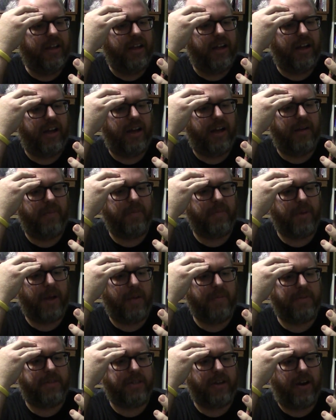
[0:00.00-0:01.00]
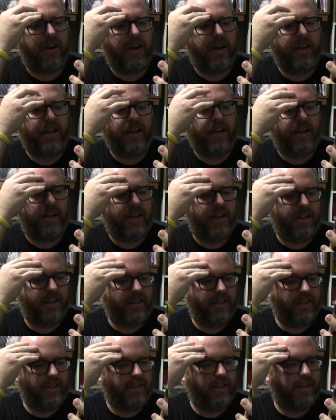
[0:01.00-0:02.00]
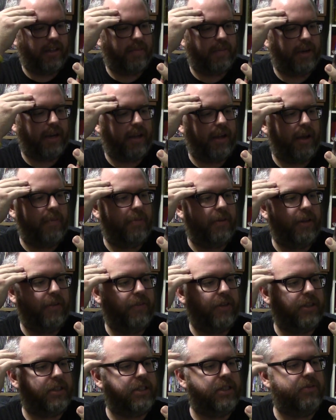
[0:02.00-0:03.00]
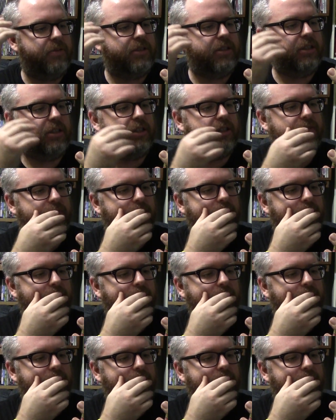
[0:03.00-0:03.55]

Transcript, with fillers: Um, I'm sorry, uh, but I, I believe that she was in this